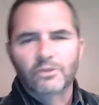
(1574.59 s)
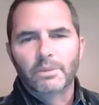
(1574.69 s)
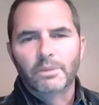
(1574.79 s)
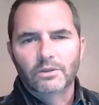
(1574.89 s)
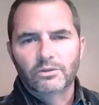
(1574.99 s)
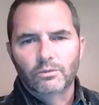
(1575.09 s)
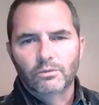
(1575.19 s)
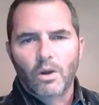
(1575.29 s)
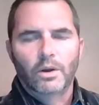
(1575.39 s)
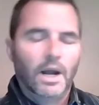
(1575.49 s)
somebody else is
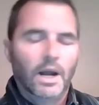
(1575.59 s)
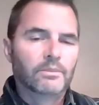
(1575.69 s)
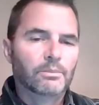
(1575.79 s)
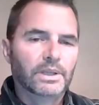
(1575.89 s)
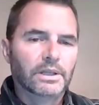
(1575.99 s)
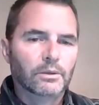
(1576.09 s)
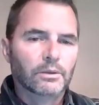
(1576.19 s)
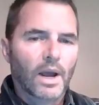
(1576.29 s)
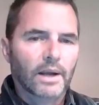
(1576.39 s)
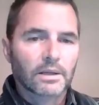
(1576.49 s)
wrong and I'm completely
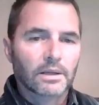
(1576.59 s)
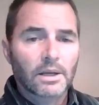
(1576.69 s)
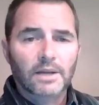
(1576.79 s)
right,